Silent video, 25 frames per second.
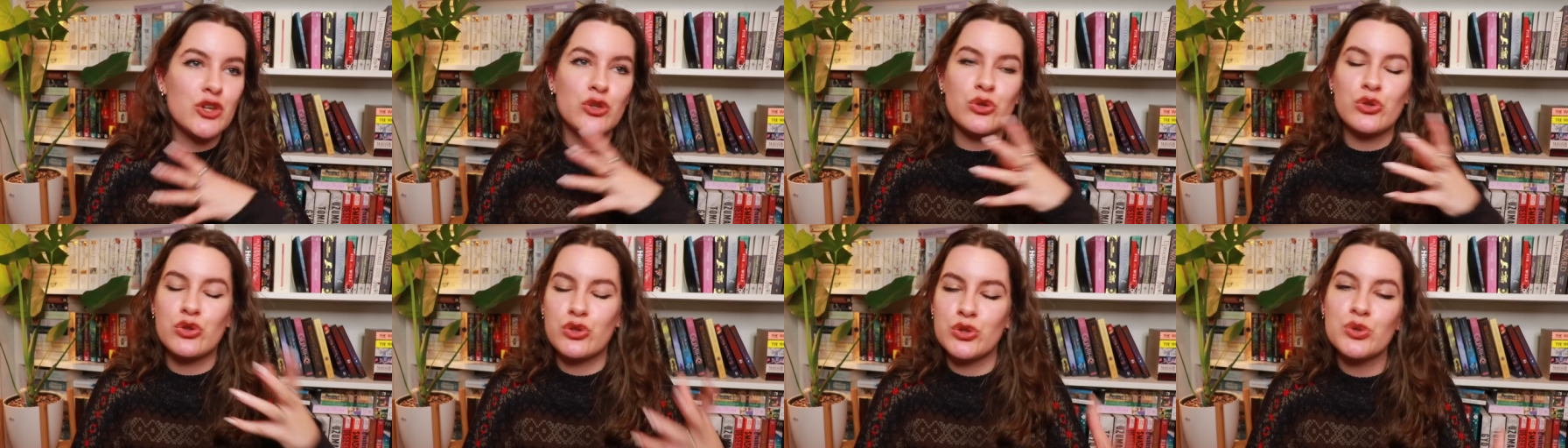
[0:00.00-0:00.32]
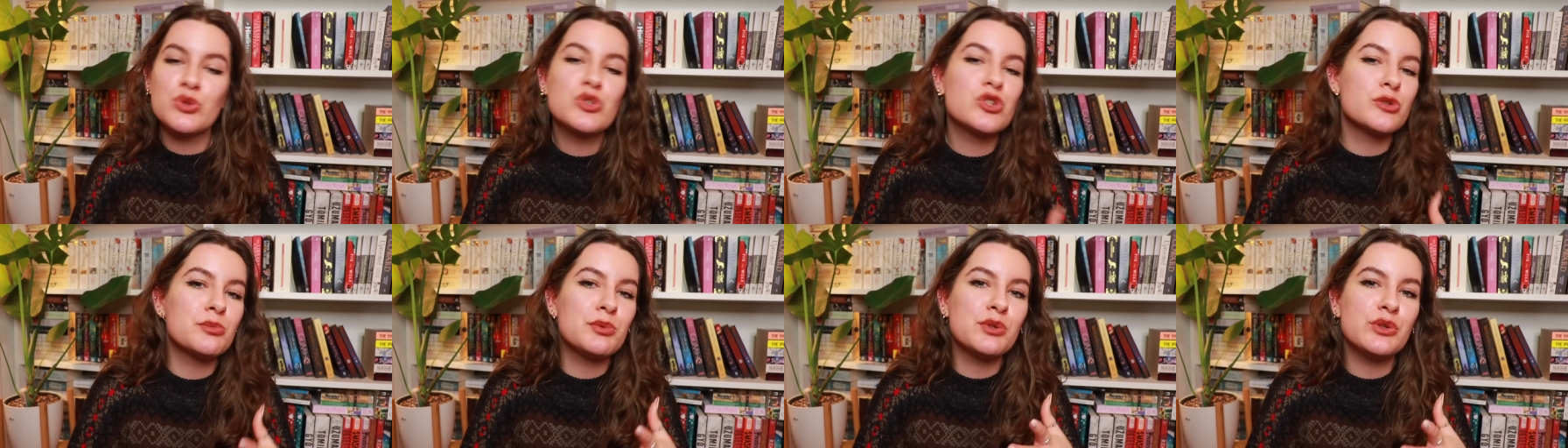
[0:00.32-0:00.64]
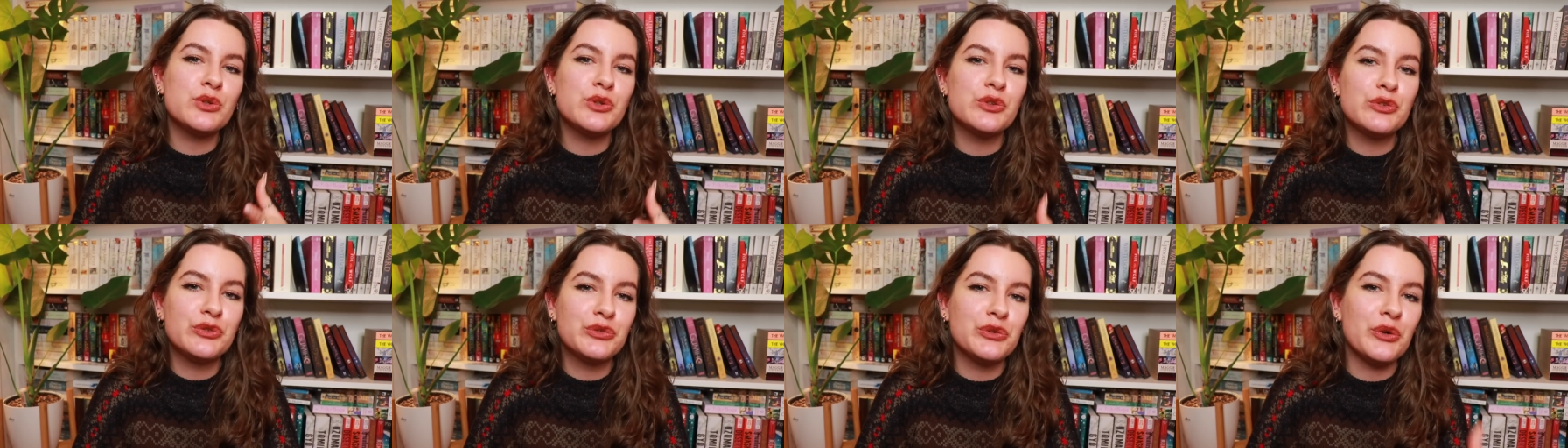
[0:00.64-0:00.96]

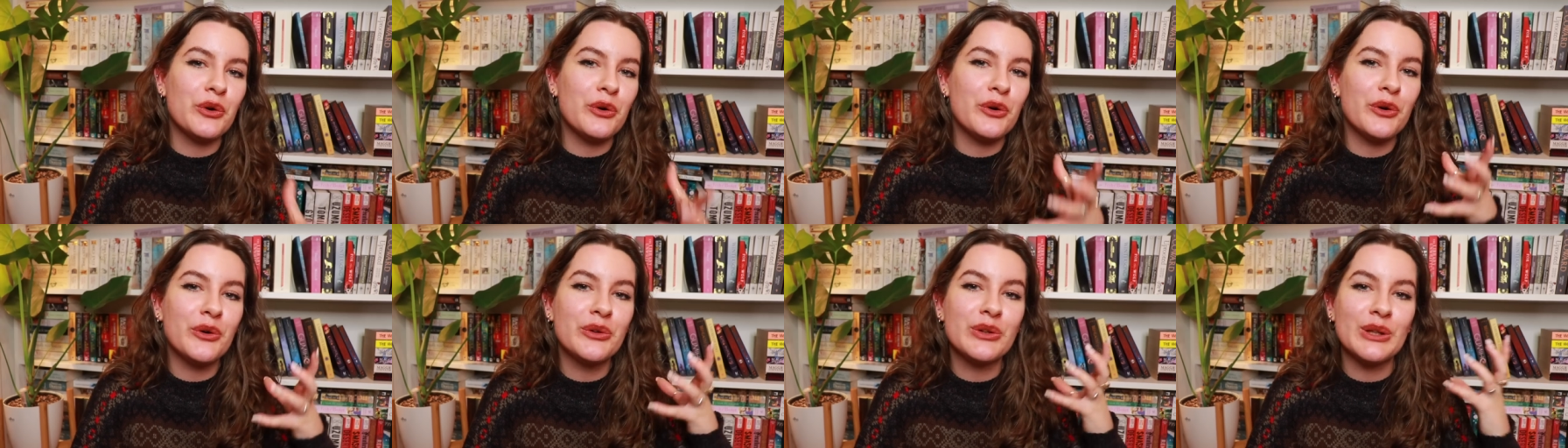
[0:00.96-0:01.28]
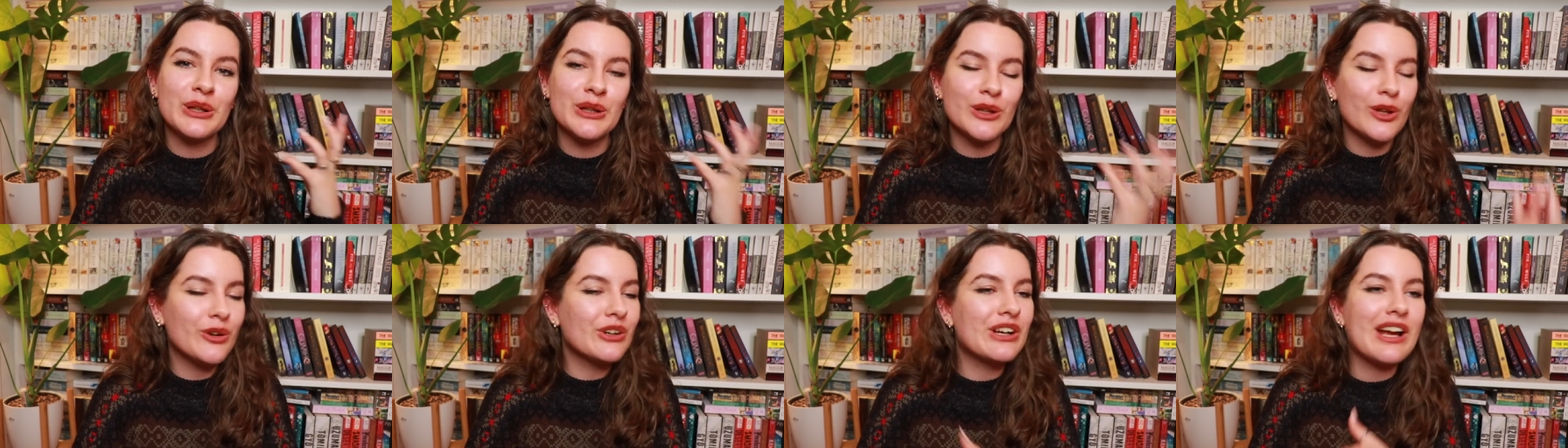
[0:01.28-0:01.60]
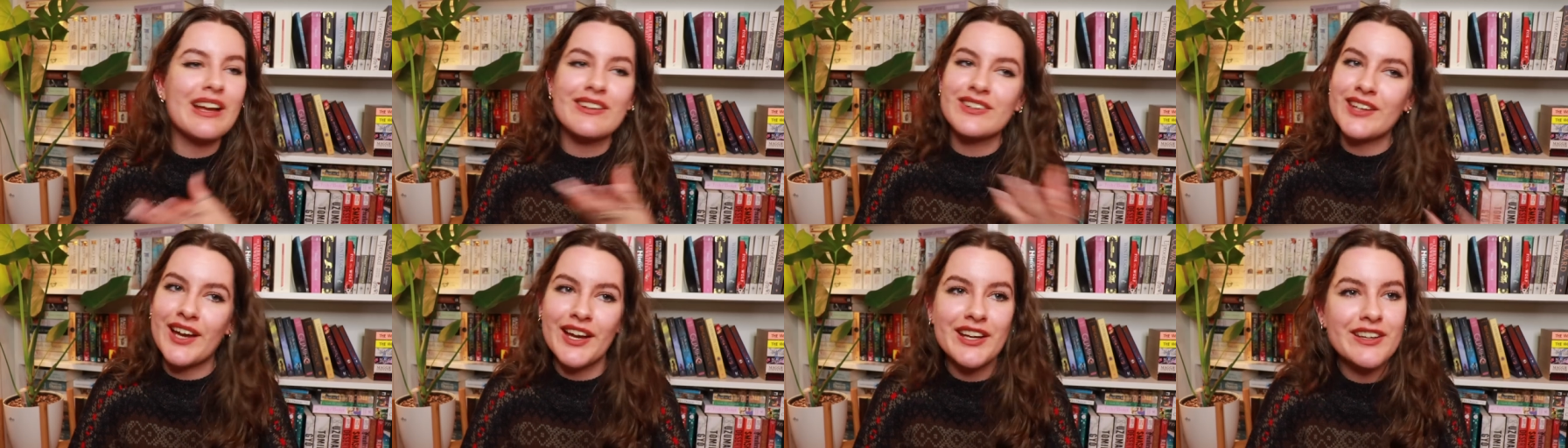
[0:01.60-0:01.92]
suitable for the long
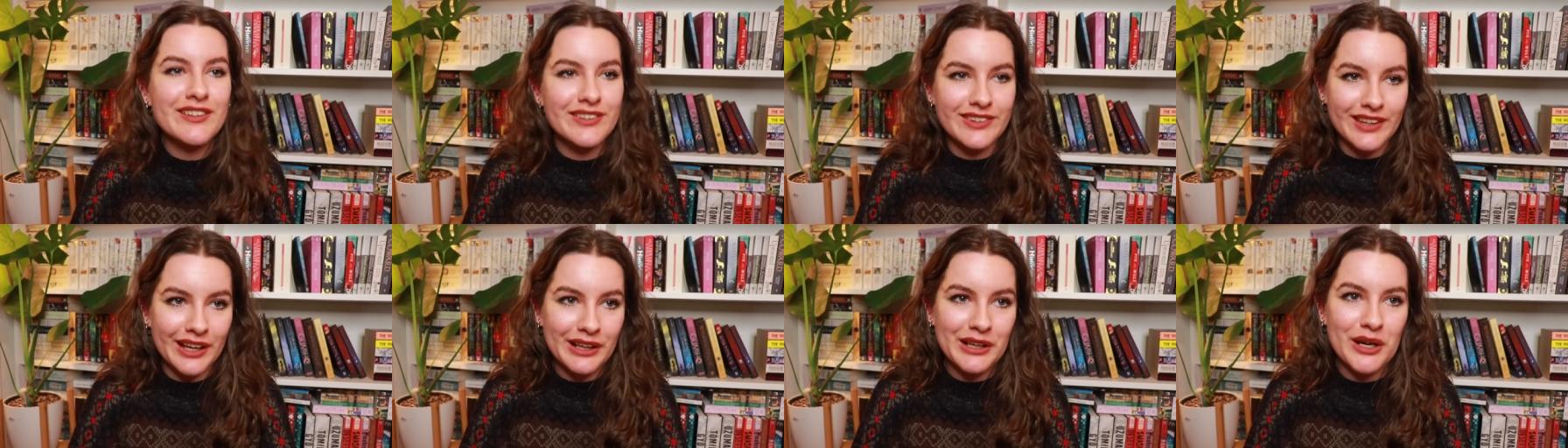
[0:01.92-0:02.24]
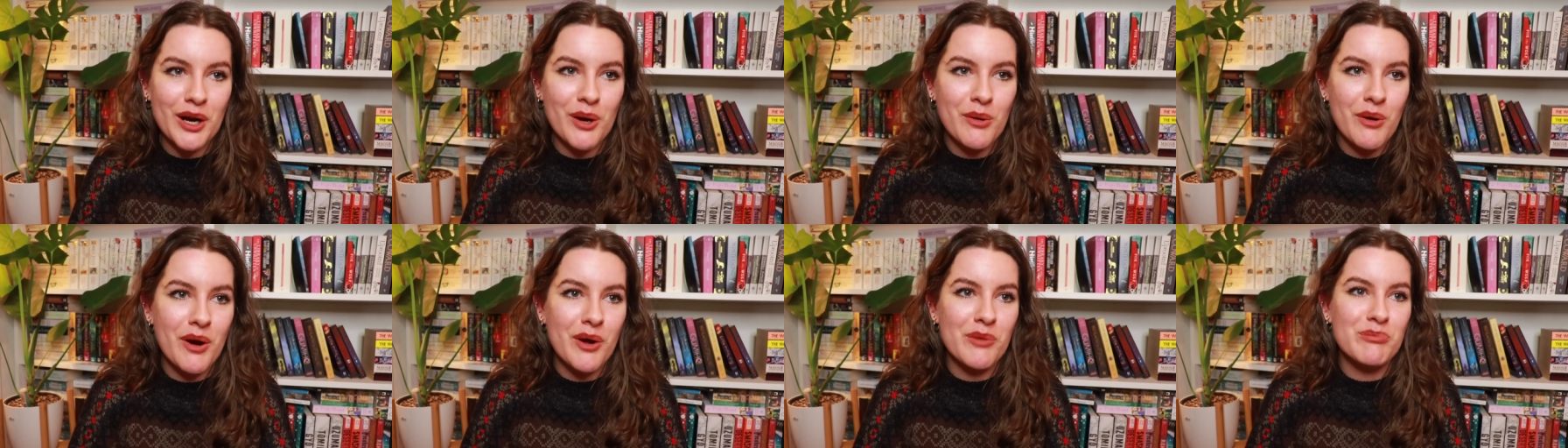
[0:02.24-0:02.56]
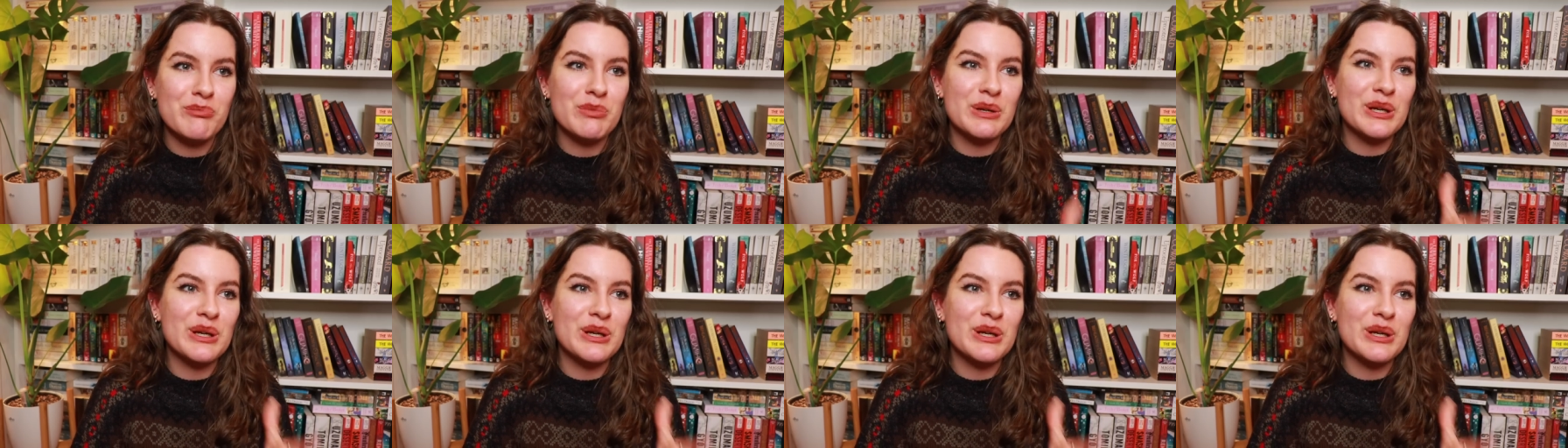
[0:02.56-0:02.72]
ass hikes that I go on,